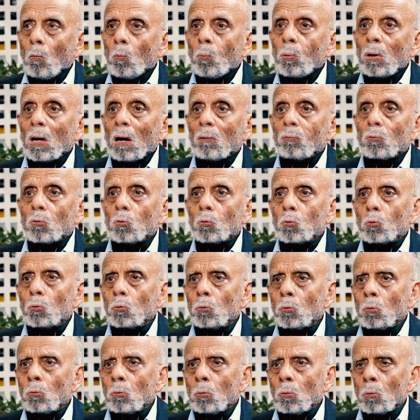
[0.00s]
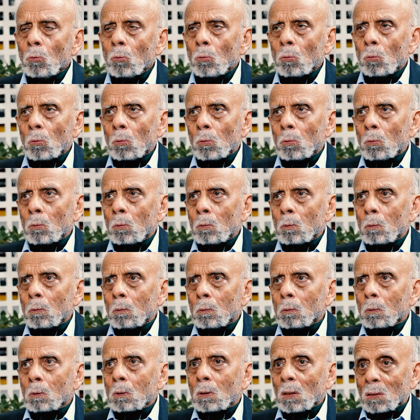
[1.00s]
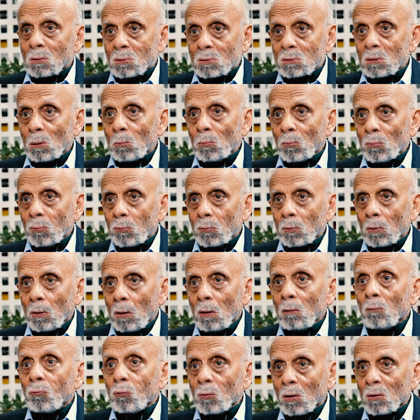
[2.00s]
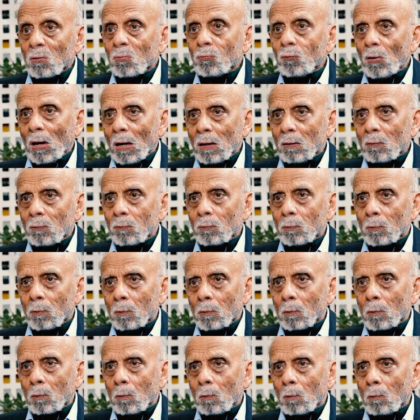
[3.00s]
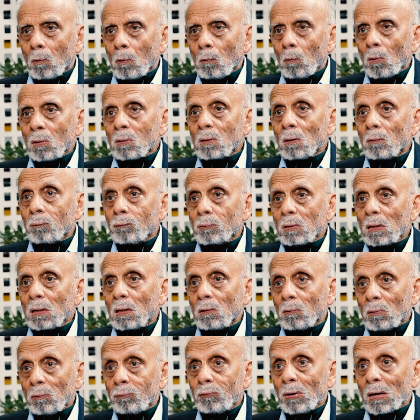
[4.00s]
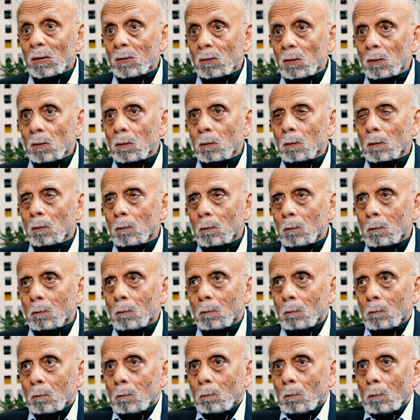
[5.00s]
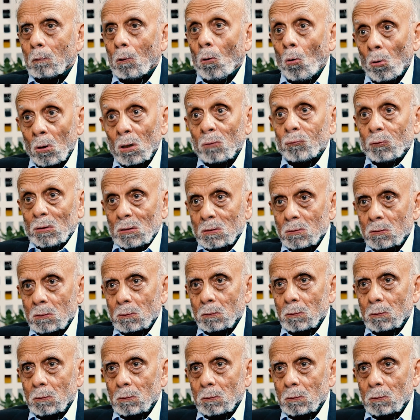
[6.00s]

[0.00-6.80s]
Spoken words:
We have 2 customs in first 5 which I think have affected all of us,